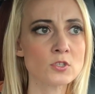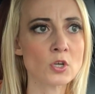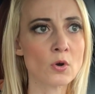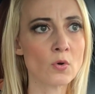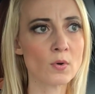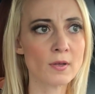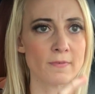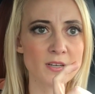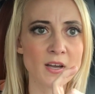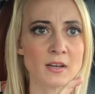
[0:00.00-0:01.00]
So
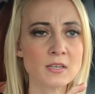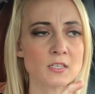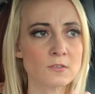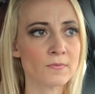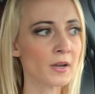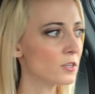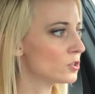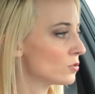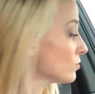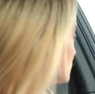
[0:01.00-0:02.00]
if it kind of gets
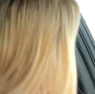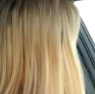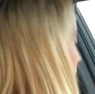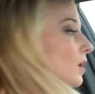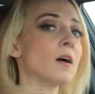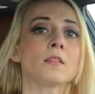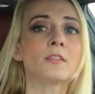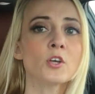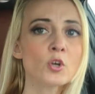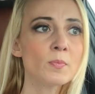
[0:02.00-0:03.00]
fine-tuned a
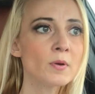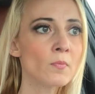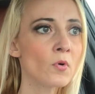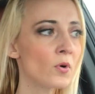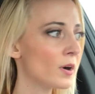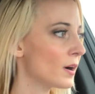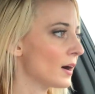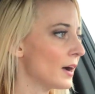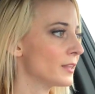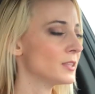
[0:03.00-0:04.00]
little bit more,
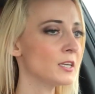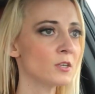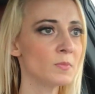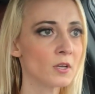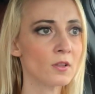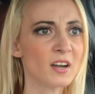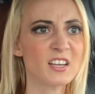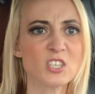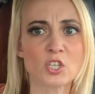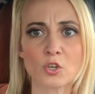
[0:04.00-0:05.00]
I think it'd be a lot
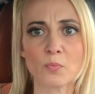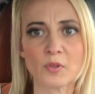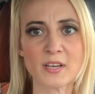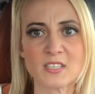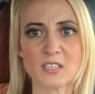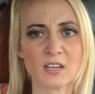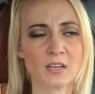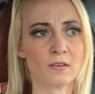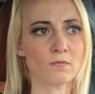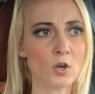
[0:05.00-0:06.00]
easier to place and
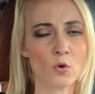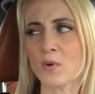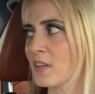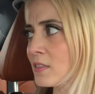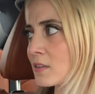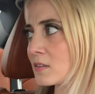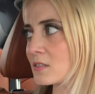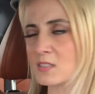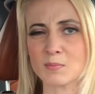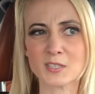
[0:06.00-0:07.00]
kind of go with.
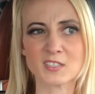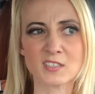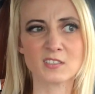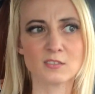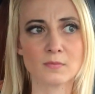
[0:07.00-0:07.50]
Does that make sense?